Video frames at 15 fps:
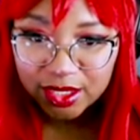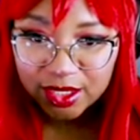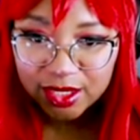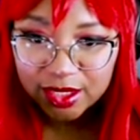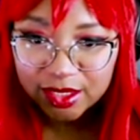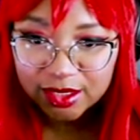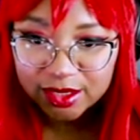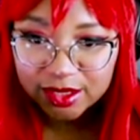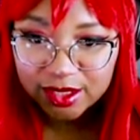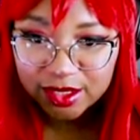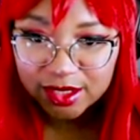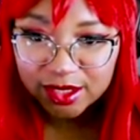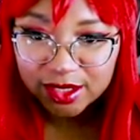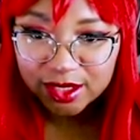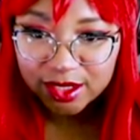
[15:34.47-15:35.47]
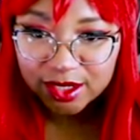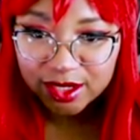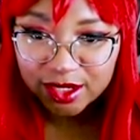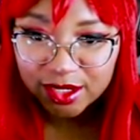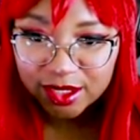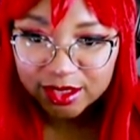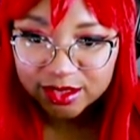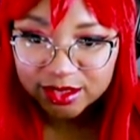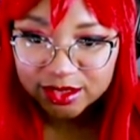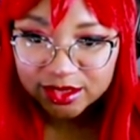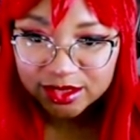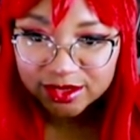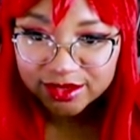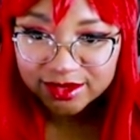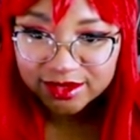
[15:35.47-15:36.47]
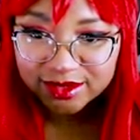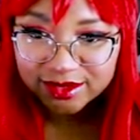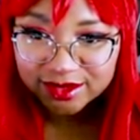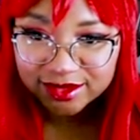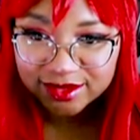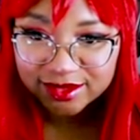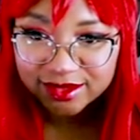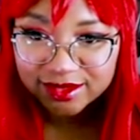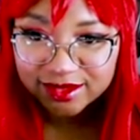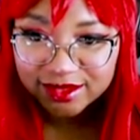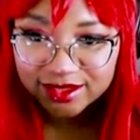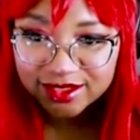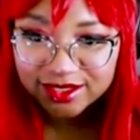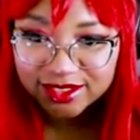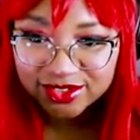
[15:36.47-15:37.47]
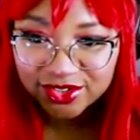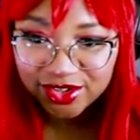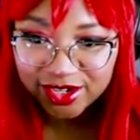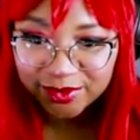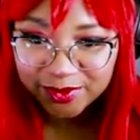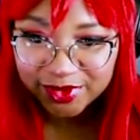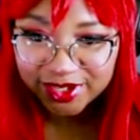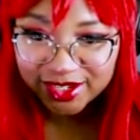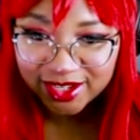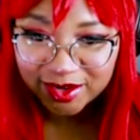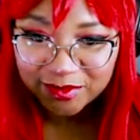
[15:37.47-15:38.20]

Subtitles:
and gosh, this is creepy.